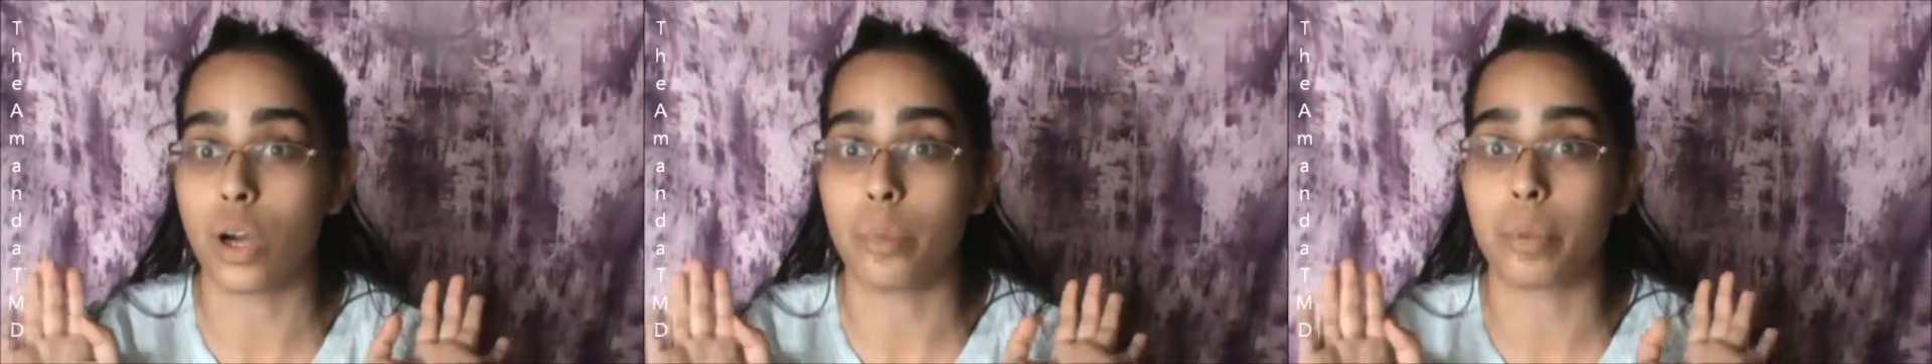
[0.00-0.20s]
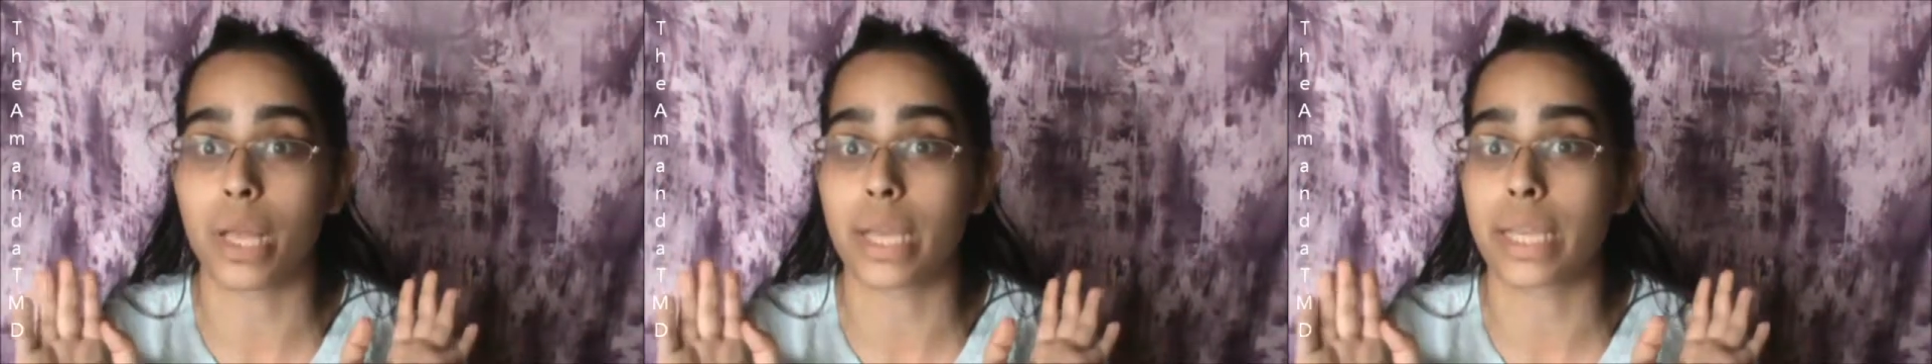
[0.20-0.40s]

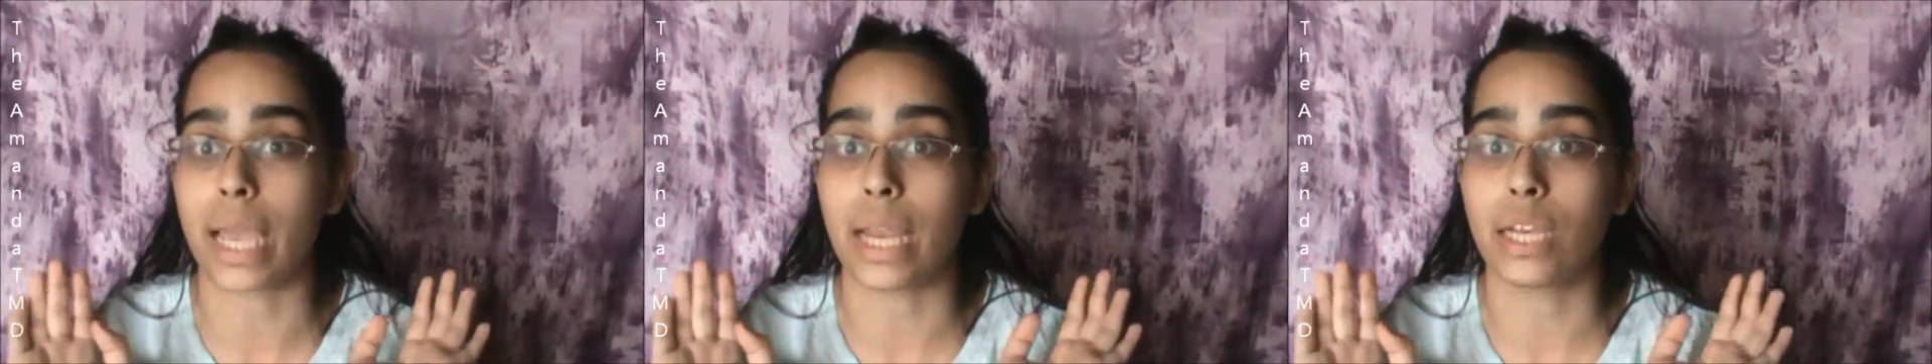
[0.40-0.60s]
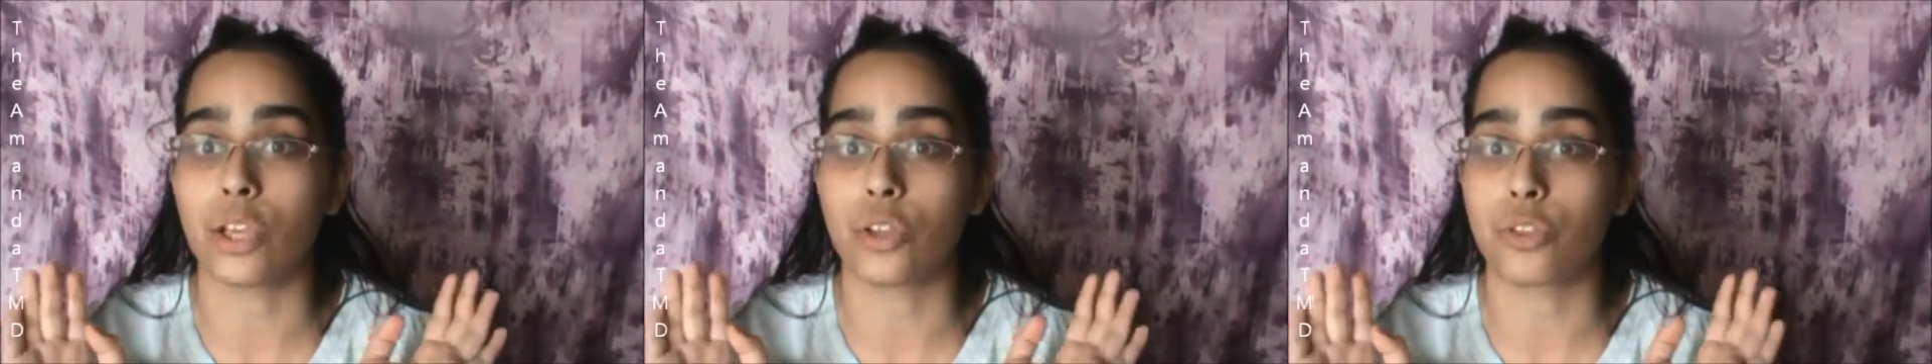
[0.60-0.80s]
applying
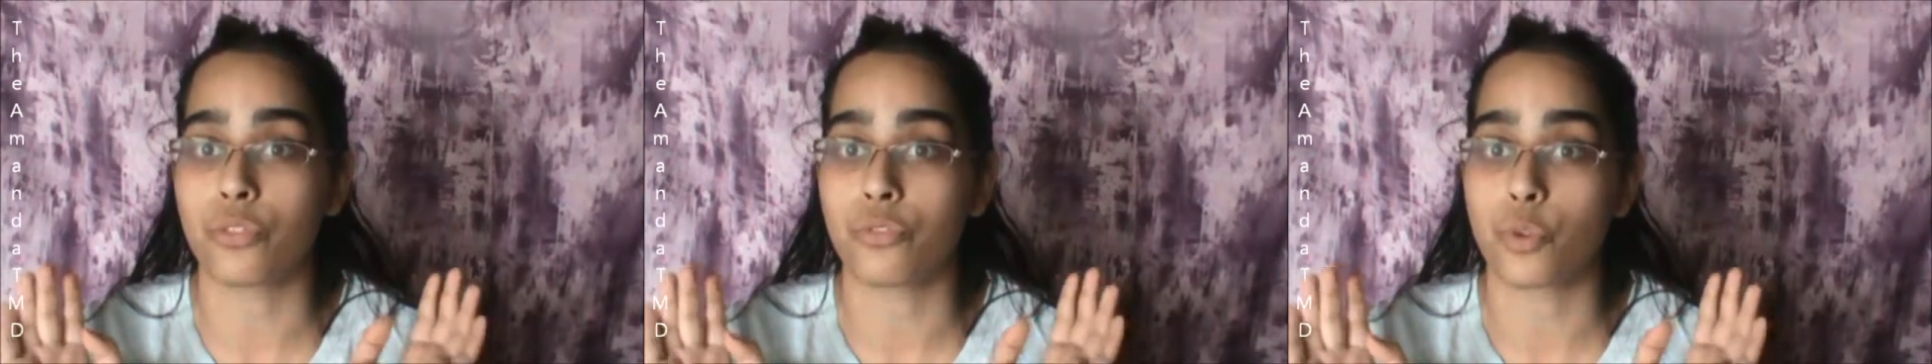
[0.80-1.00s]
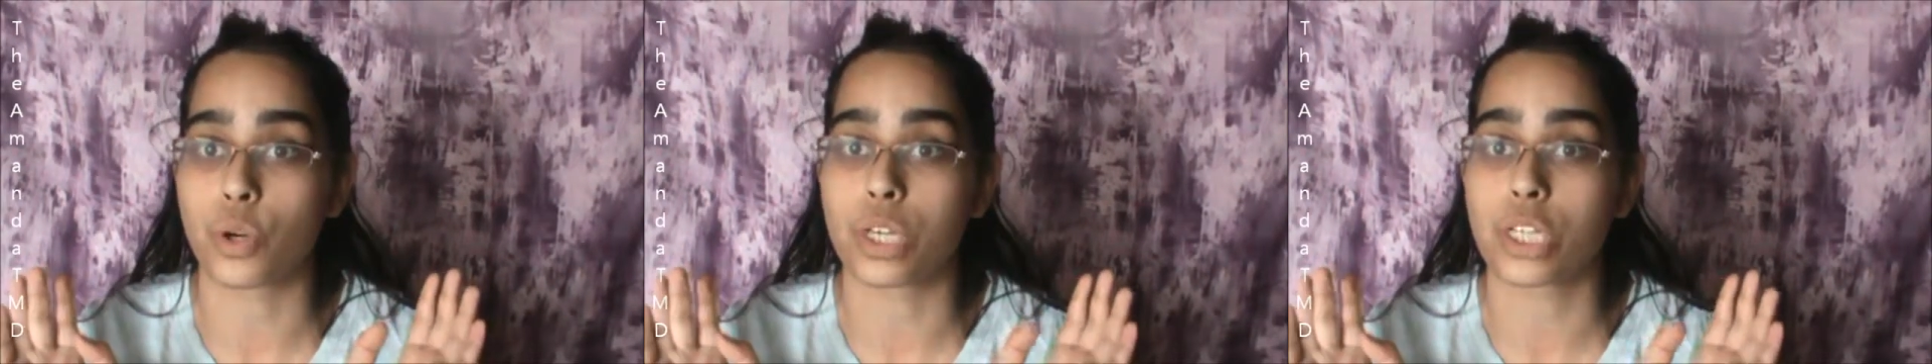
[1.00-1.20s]
any other
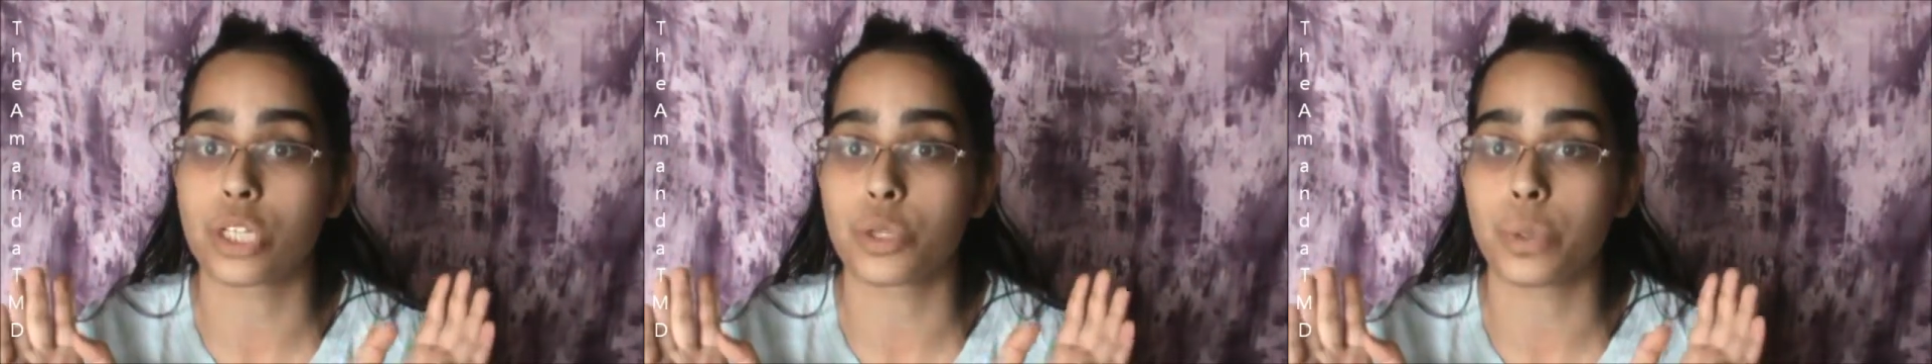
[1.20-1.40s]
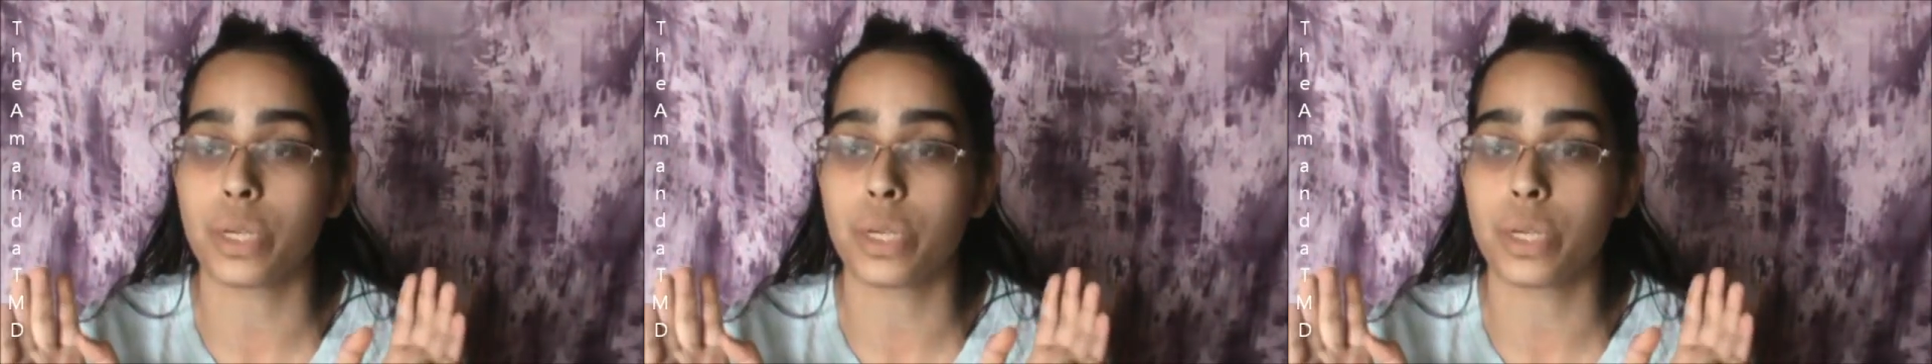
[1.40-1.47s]
force to